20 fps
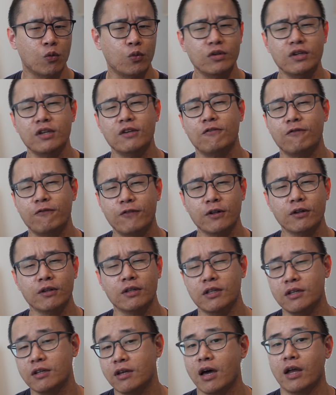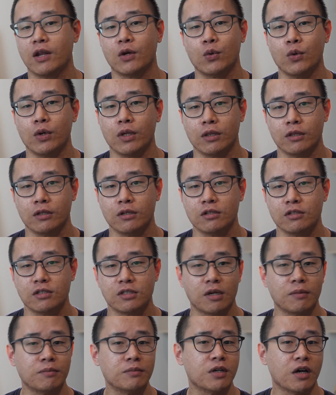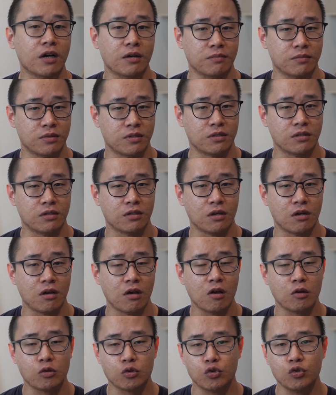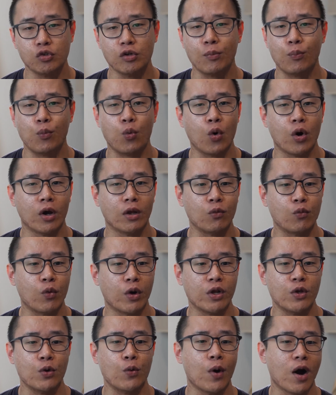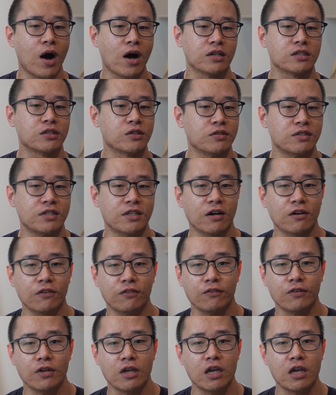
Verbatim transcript: we feel inadequate sometimes to the point where you will ask yourself,